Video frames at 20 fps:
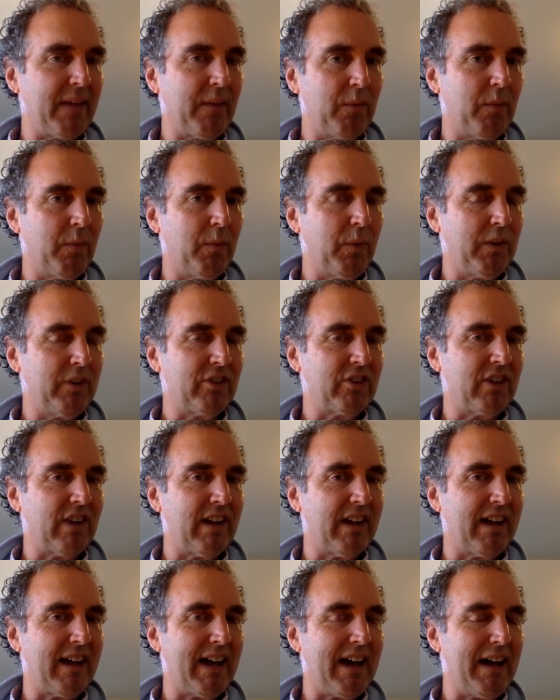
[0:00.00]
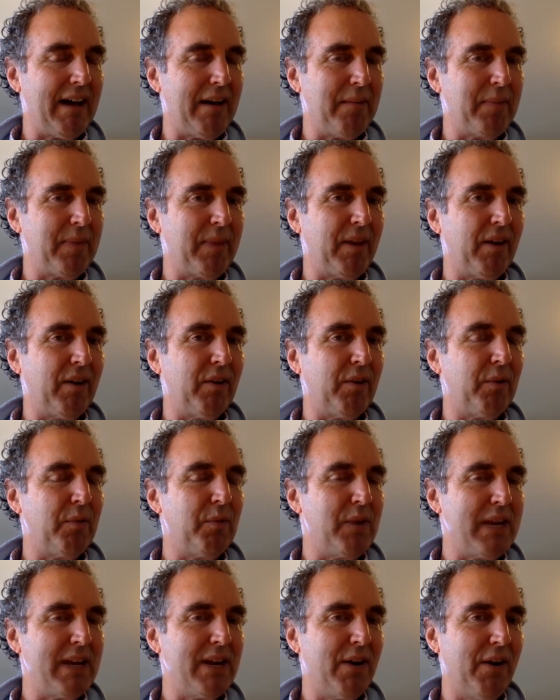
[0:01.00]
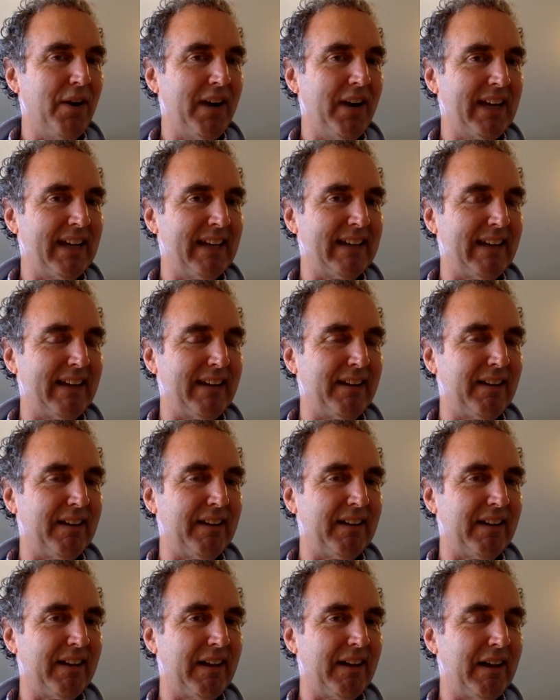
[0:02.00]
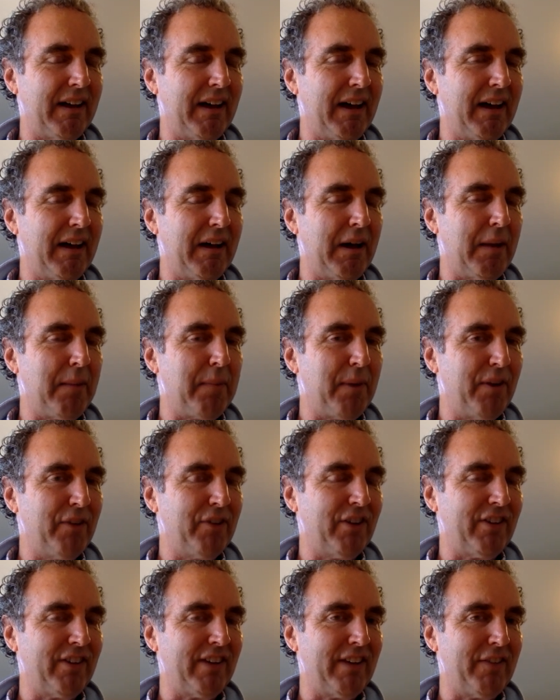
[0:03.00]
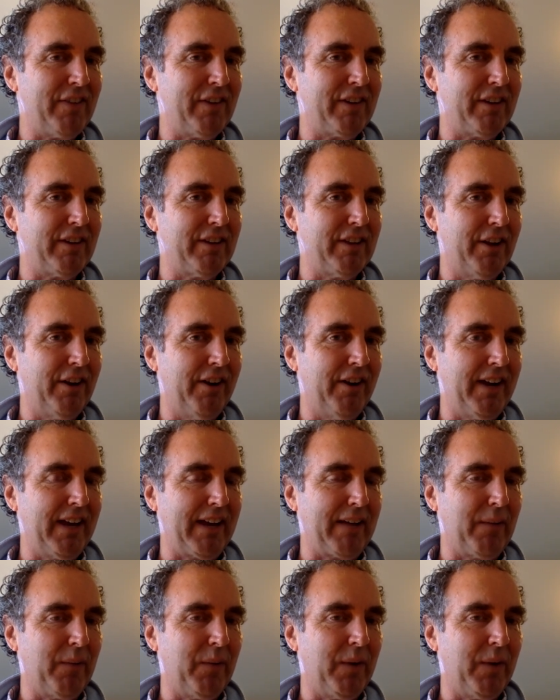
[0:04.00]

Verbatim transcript: which um, reoriented uh, approaches even to learning.